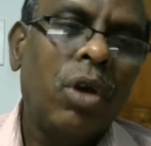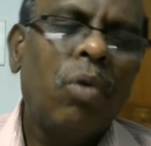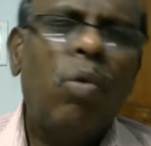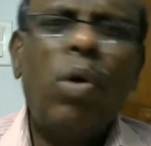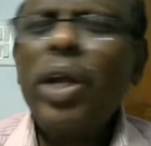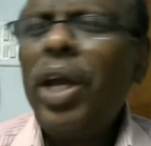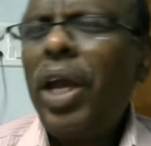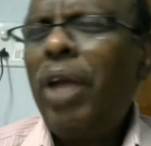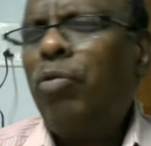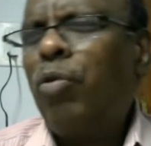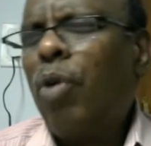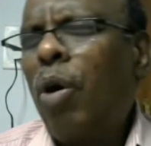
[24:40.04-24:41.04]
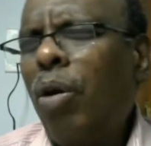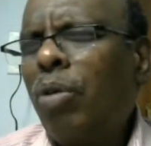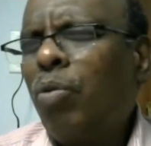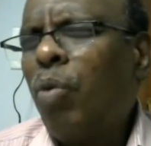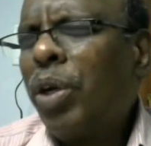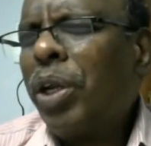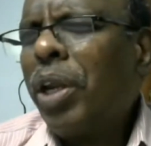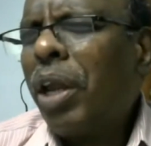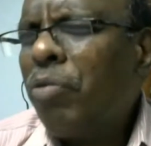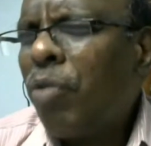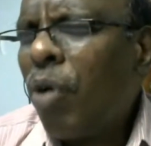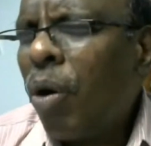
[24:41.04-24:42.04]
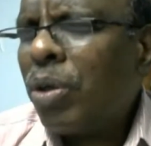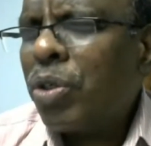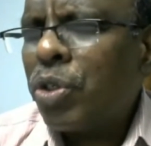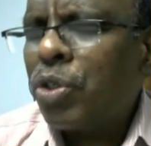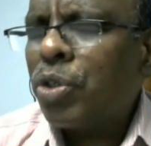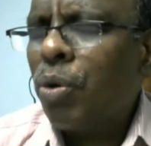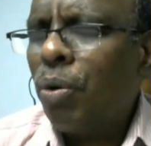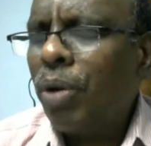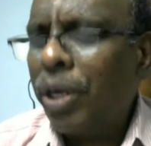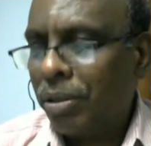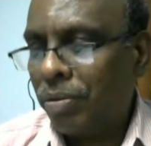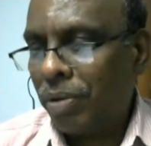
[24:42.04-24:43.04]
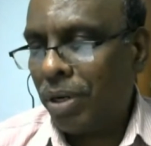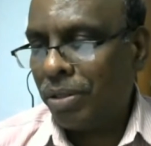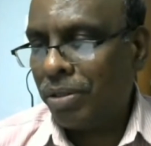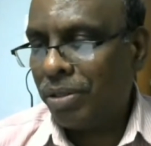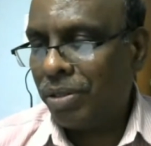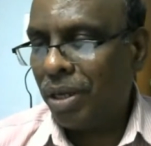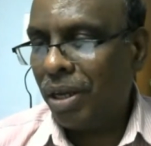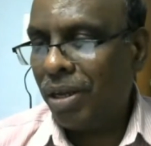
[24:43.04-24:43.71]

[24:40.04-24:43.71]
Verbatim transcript: What an evolved, what an evolved soul it was.